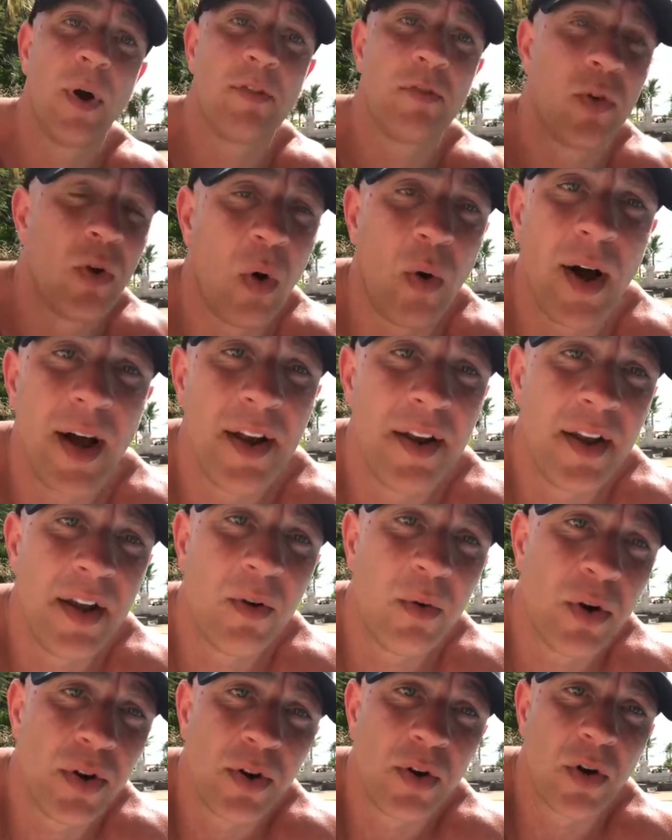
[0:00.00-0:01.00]
have no
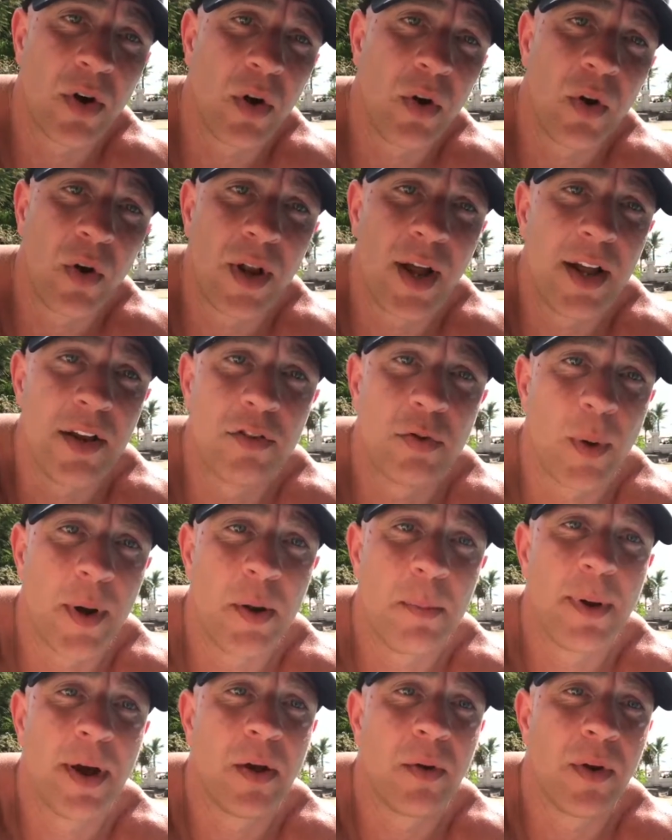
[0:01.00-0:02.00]
idea what you're going to look like
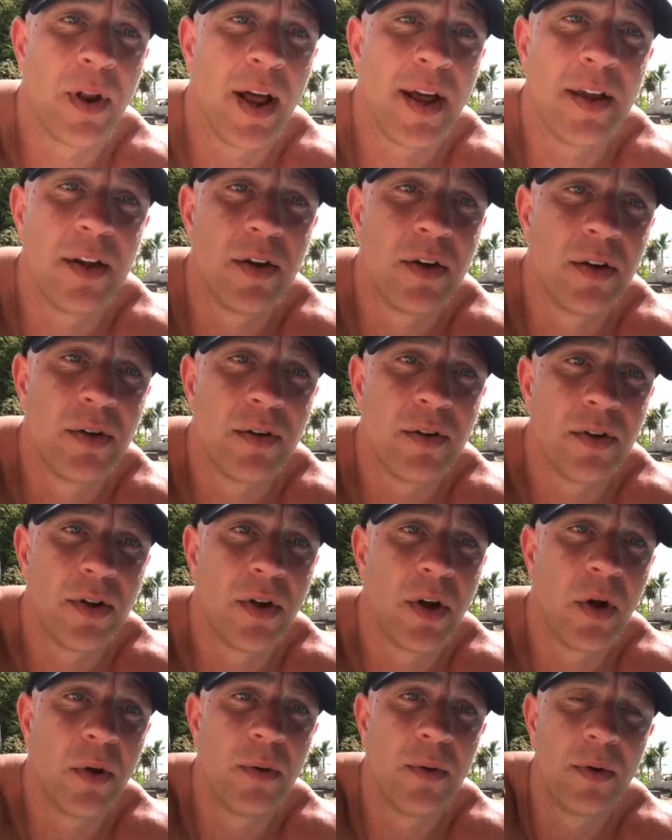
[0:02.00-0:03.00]
20 pound lighter, you
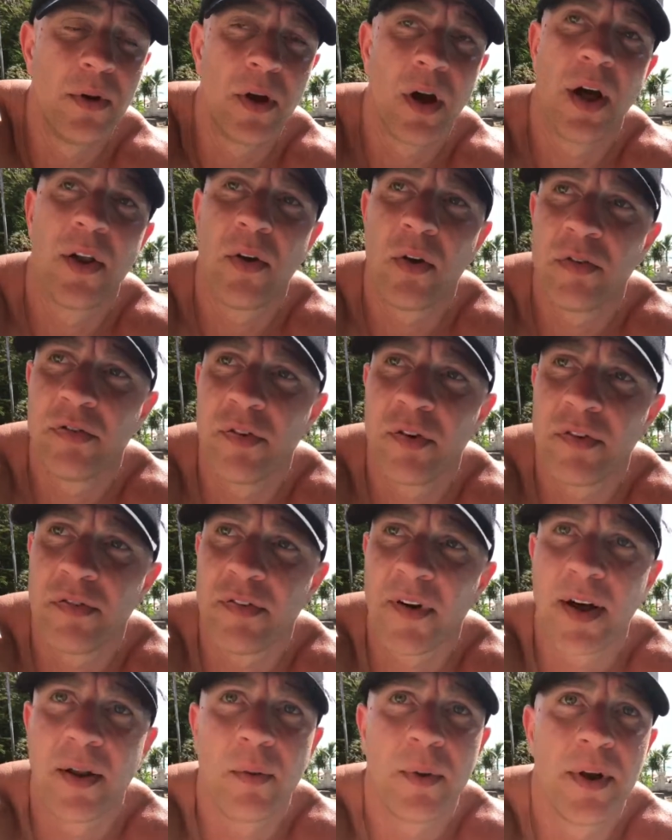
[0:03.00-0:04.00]
know. I know for a
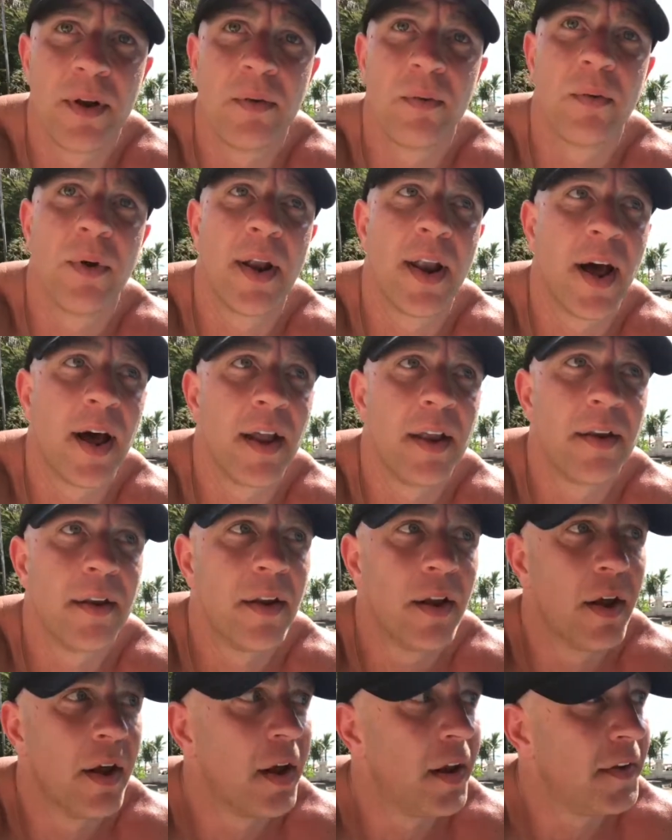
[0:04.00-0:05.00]
fact when I
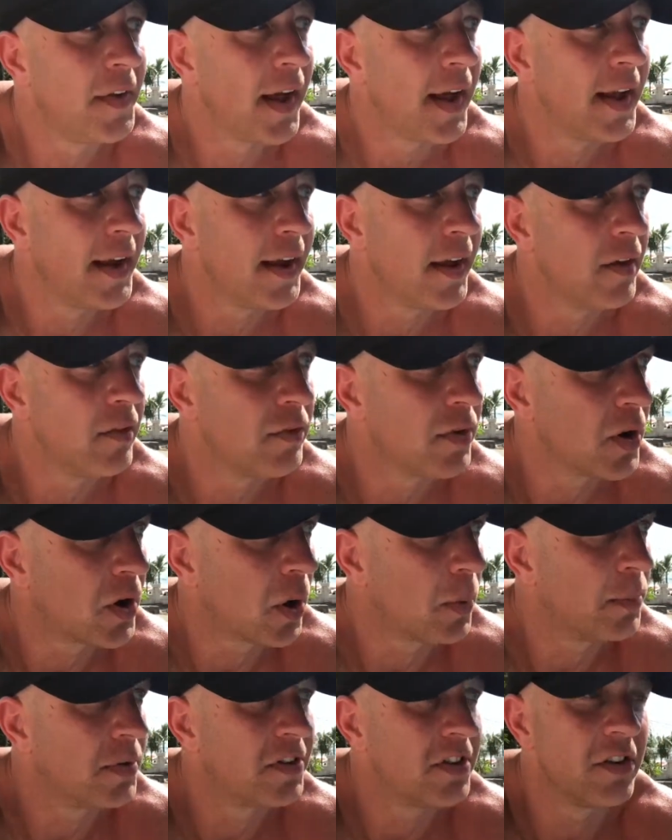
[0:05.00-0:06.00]
diet down for a
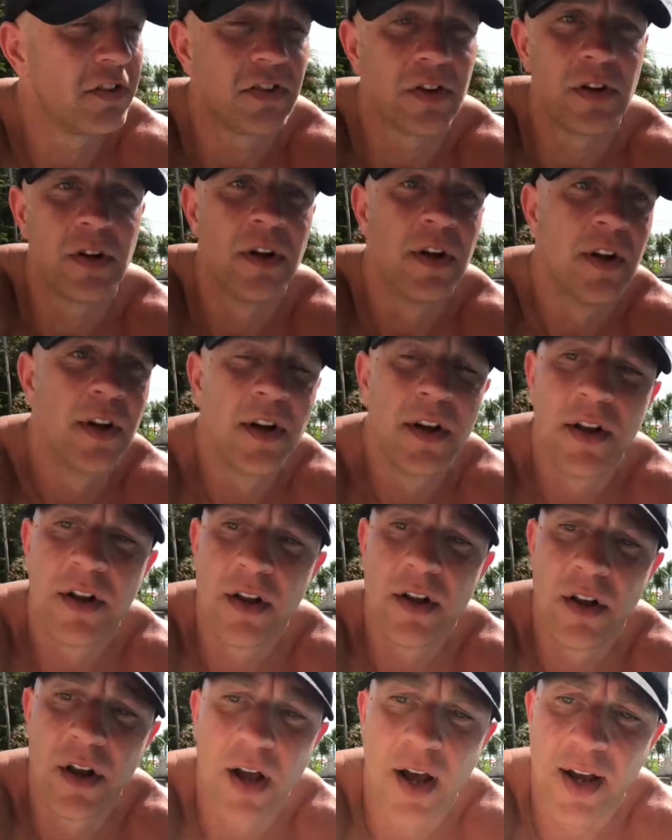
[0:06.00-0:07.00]
competition,
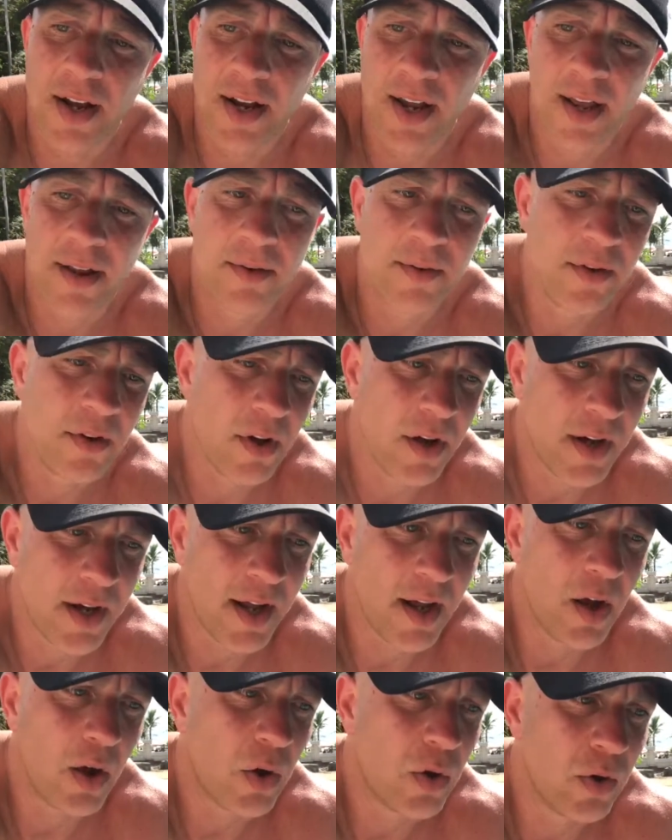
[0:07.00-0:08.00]
I get a
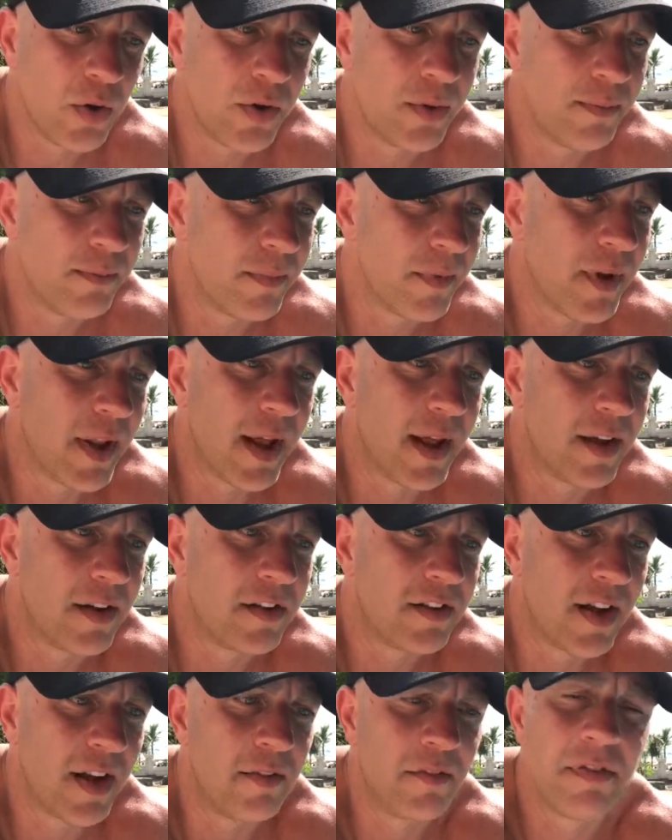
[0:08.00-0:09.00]
good like
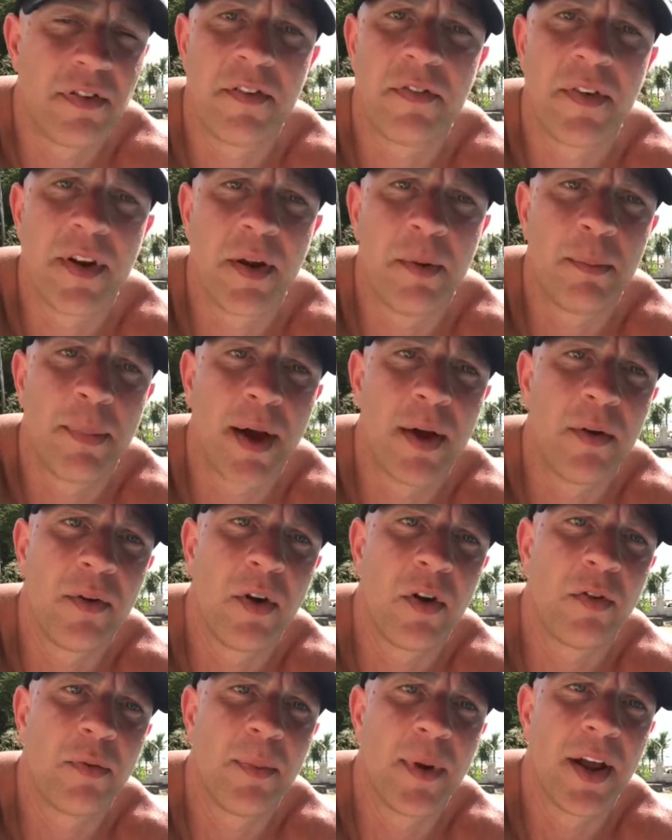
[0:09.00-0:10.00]
10-15 pound
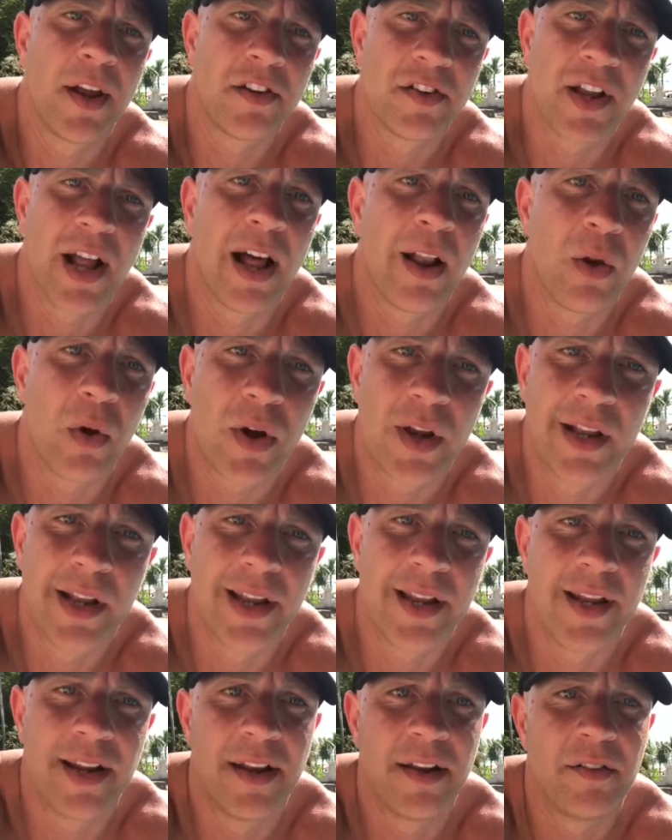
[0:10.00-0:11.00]
off me. I start looking
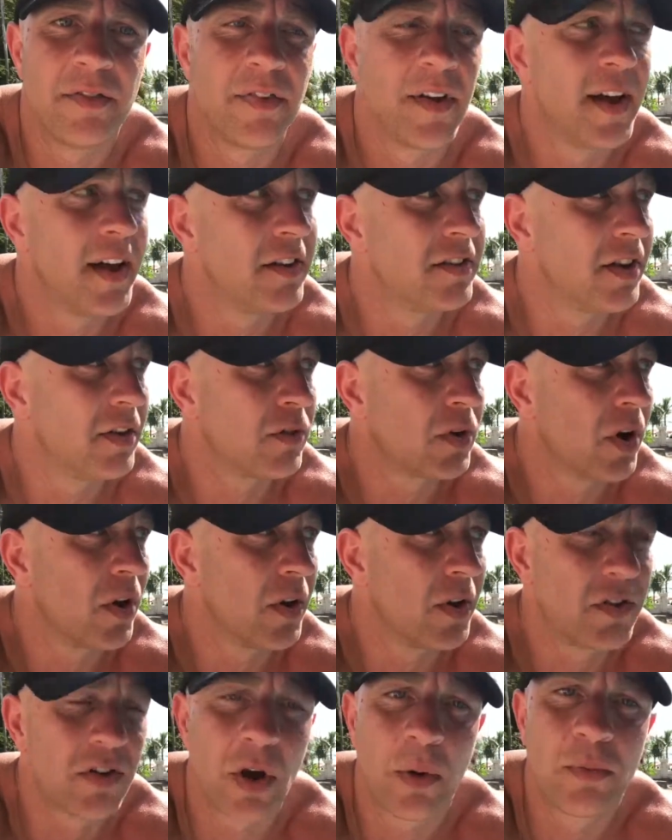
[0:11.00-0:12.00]
lean in the face. I've got
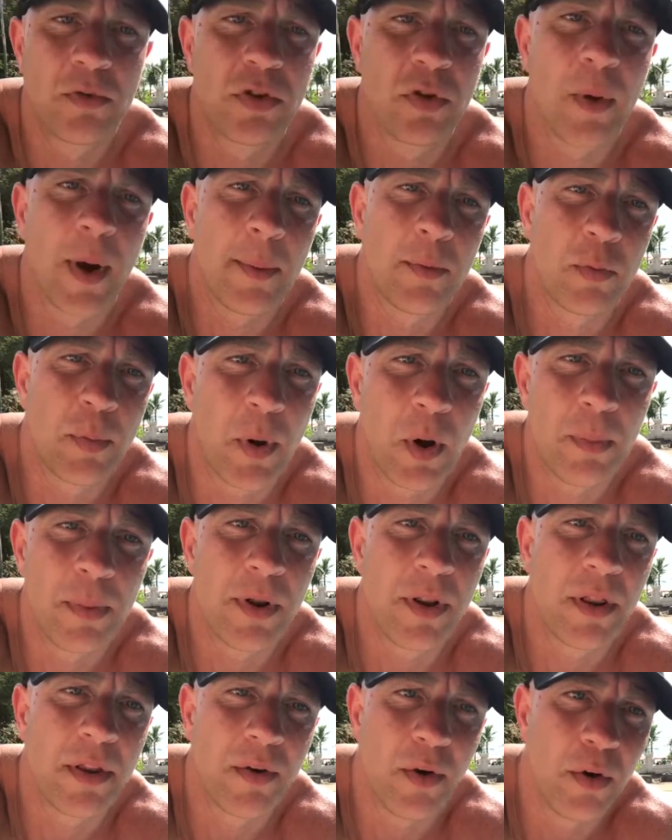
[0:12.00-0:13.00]
the top 2 abs
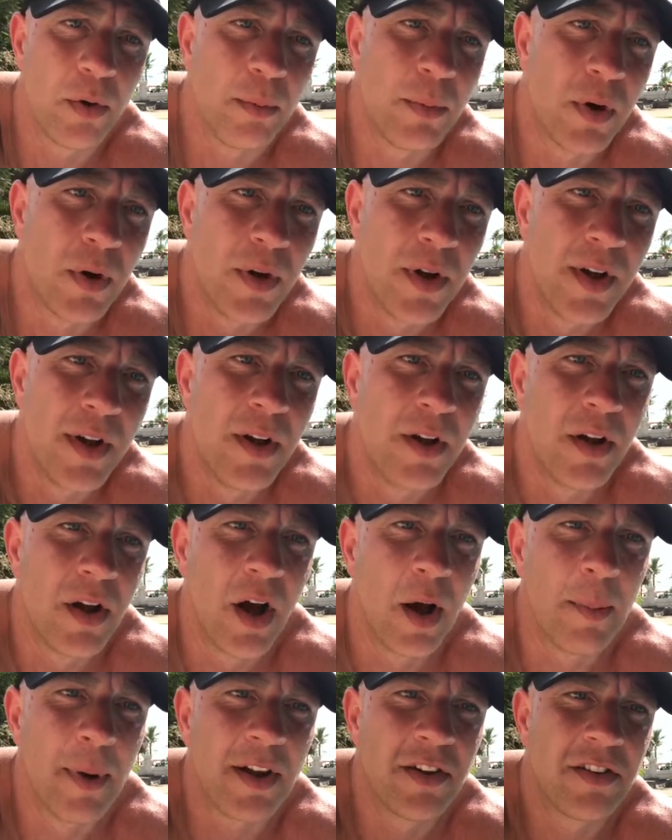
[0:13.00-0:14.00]
popping through, but
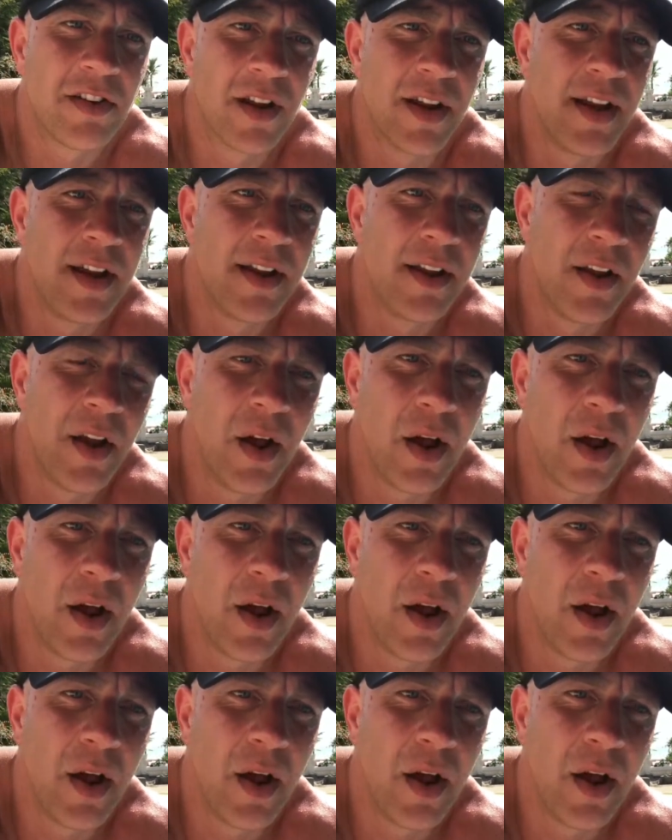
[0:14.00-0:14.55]
I'm actually